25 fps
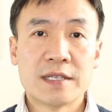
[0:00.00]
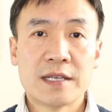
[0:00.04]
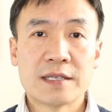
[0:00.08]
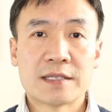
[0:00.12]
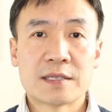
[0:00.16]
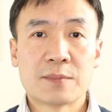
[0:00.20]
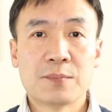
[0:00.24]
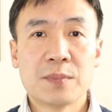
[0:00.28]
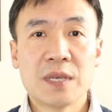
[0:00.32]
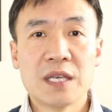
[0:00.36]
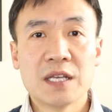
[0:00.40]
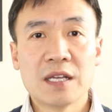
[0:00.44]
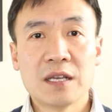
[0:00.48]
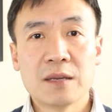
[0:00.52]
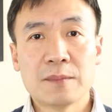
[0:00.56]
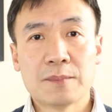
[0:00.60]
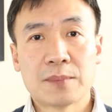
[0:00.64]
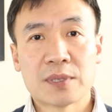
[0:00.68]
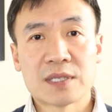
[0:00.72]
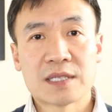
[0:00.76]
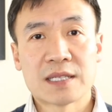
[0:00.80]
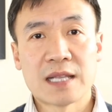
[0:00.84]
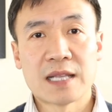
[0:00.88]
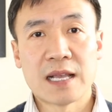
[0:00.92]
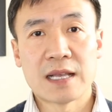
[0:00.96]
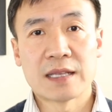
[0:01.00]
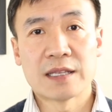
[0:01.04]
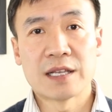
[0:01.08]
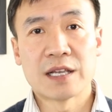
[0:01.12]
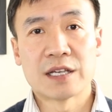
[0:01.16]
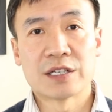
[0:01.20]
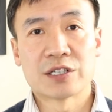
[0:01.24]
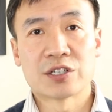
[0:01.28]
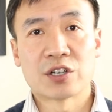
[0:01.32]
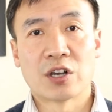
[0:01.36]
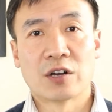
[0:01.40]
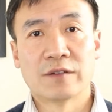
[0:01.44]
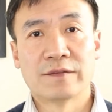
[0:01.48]
this medium
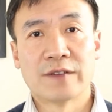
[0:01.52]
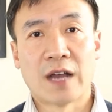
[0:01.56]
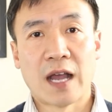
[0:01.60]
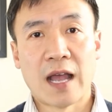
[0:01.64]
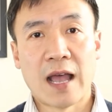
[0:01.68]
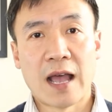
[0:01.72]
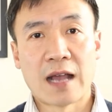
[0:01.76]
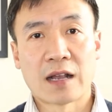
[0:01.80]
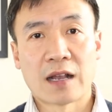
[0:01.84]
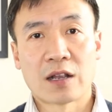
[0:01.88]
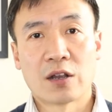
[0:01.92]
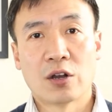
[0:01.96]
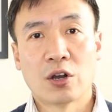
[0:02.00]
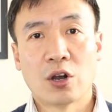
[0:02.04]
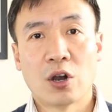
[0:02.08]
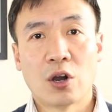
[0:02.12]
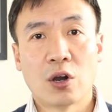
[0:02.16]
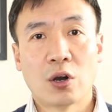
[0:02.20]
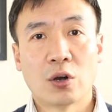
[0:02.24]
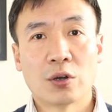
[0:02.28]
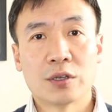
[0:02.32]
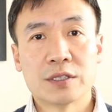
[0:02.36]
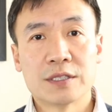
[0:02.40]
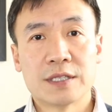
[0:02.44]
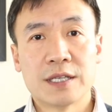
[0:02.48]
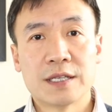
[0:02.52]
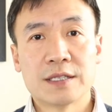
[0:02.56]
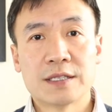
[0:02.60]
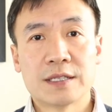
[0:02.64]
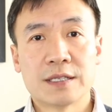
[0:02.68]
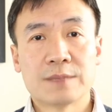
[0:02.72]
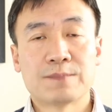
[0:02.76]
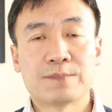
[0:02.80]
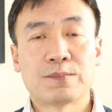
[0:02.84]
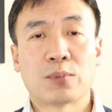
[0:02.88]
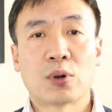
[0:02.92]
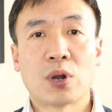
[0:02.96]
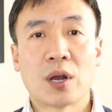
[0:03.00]
percentage of alcohol, this
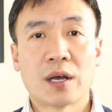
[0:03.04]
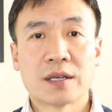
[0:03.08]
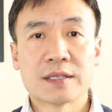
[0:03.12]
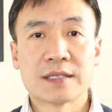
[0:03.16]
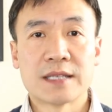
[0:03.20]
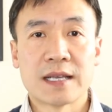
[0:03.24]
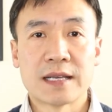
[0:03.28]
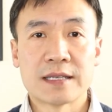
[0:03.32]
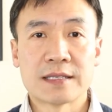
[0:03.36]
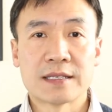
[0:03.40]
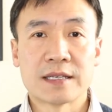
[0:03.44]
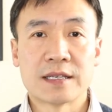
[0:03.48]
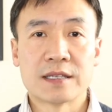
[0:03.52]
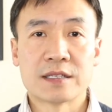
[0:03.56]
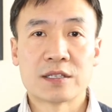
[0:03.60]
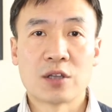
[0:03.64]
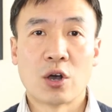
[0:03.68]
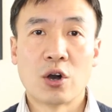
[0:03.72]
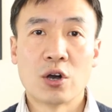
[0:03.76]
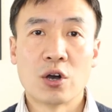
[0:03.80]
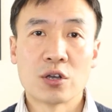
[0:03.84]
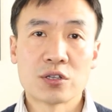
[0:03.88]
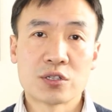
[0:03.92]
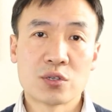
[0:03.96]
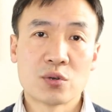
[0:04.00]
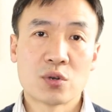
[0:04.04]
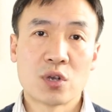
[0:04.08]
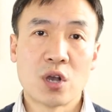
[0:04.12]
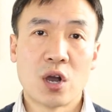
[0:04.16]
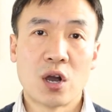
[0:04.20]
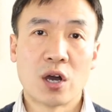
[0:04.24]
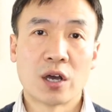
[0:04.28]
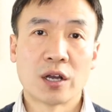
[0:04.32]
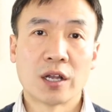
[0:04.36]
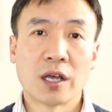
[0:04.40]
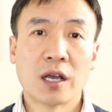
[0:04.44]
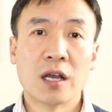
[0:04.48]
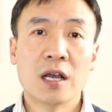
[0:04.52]
process is also
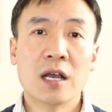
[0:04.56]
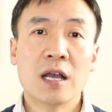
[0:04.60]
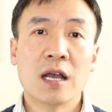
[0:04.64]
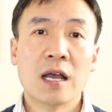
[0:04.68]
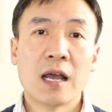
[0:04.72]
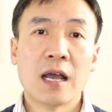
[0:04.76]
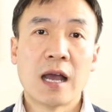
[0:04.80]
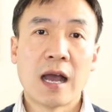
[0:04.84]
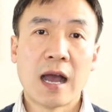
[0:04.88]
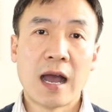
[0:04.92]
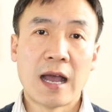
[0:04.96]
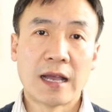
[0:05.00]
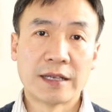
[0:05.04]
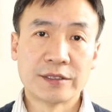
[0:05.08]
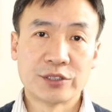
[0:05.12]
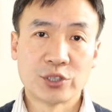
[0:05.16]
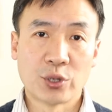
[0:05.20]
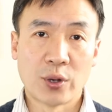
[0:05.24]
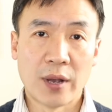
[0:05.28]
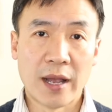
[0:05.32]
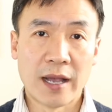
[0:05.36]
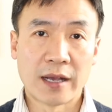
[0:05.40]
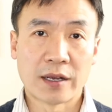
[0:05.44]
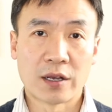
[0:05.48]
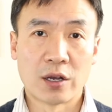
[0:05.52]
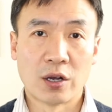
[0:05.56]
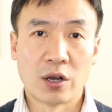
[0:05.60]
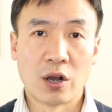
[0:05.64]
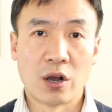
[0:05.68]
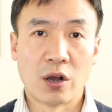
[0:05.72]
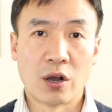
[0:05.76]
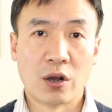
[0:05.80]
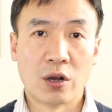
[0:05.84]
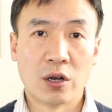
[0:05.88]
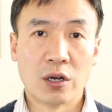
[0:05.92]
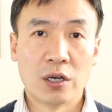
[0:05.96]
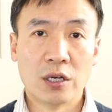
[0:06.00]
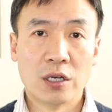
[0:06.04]
called
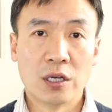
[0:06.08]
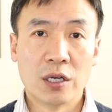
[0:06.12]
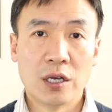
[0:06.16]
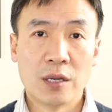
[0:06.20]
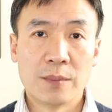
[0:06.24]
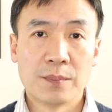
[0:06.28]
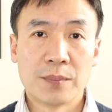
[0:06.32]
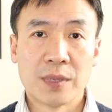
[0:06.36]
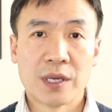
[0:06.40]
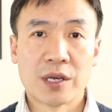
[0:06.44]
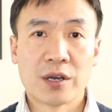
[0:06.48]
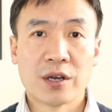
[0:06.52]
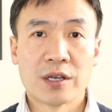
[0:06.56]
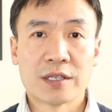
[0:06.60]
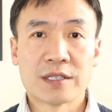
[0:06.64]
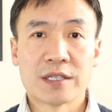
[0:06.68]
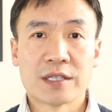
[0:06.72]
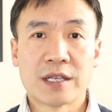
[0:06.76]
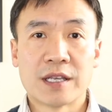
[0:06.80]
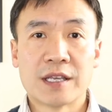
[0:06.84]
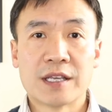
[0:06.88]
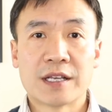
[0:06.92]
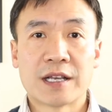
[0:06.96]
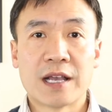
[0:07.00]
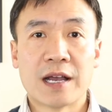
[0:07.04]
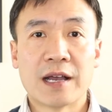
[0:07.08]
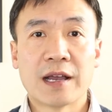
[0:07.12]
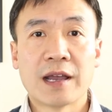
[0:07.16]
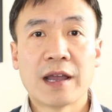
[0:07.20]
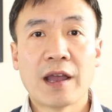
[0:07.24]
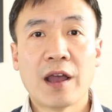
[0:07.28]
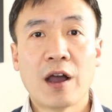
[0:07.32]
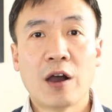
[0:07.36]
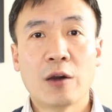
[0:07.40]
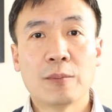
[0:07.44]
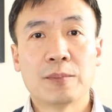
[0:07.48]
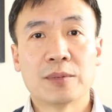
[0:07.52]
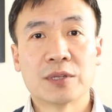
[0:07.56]
hydroalcohol because it can
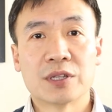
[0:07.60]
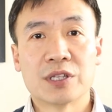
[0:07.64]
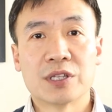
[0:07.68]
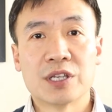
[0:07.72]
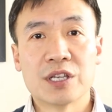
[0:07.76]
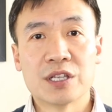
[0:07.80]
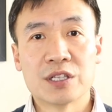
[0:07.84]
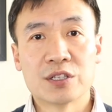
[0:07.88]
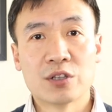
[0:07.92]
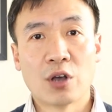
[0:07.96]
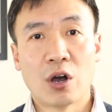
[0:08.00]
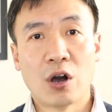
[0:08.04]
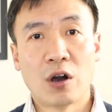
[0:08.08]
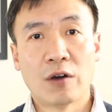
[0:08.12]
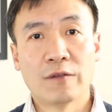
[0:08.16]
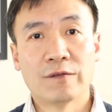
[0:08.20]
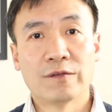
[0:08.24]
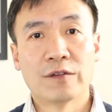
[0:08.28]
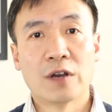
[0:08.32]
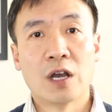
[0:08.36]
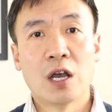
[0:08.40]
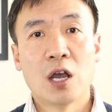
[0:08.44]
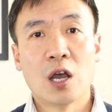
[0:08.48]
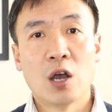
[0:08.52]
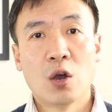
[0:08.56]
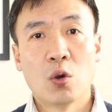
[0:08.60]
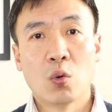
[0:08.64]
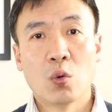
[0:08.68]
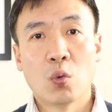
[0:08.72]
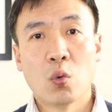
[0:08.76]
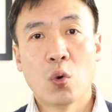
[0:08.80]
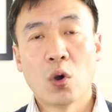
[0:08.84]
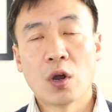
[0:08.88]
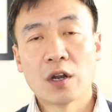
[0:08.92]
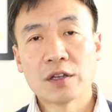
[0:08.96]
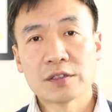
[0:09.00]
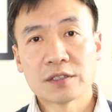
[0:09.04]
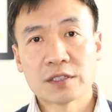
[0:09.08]
help dissolve
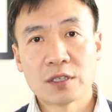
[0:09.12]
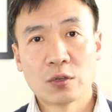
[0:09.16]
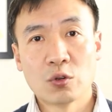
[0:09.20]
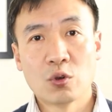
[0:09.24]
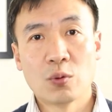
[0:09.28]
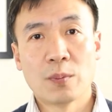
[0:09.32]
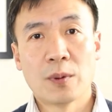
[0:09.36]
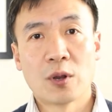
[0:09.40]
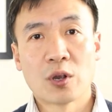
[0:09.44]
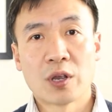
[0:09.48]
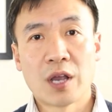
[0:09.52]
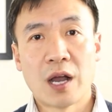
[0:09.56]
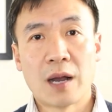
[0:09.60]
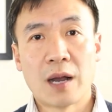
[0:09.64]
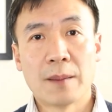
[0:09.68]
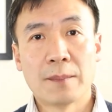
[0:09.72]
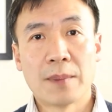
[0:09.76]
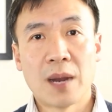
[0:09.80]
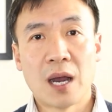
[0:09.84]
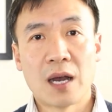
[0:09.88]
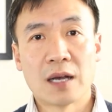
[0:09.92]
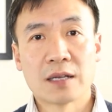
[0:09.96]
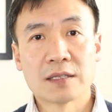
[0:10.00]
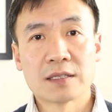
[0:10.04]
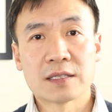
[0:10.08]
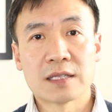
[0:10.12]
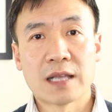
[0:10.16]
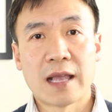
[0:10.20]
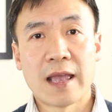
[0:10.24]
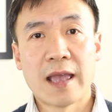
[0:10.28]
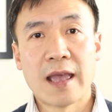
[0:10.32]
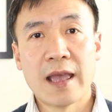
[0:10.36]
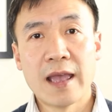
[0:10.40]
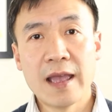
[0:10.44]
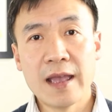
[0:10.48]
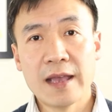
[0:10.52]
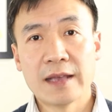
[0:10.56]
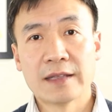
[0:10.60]
water-soluble compounds
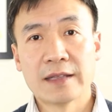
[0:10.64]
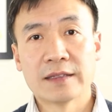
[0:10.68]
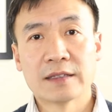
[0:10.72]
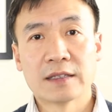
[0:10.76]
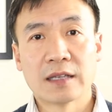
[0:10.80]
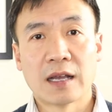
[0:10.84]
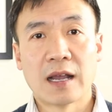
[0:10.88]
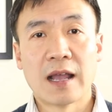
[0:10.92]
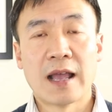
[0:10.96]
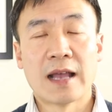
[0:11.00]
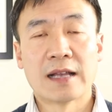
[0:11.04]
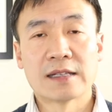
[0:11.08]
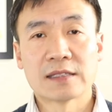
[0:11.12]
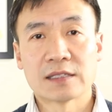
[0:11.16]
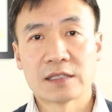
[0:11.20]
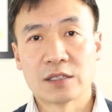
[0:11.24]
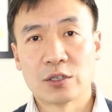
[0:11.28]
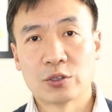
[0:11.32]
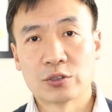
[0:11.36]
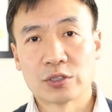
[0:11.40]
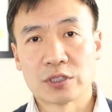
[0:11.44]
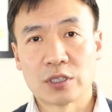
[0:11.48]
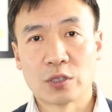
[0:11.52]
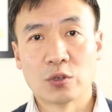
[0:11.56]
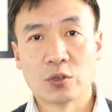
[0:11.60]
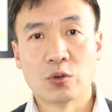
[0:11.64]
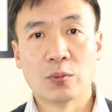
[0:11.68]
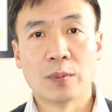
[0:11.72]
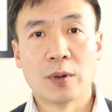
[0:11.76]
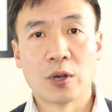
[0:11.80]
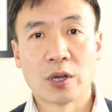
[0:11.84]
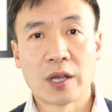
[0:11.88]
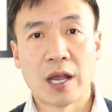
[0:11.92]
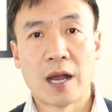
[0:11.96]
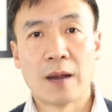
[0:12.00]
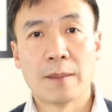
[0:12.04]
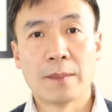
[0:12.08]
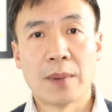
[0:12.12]
and ethanol-soluble
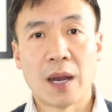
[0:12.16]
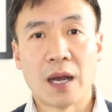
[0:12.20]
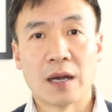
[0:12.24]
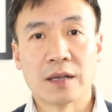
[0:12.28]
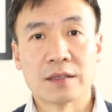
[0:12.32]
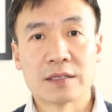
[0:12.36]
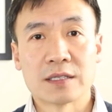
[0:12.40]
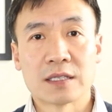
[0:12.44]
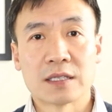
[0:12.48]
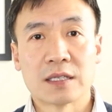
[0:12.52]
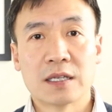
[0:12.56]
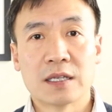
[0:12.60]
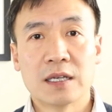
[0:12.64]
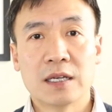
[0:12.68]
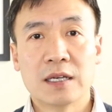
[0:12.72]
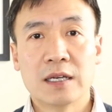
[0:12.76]
compounds.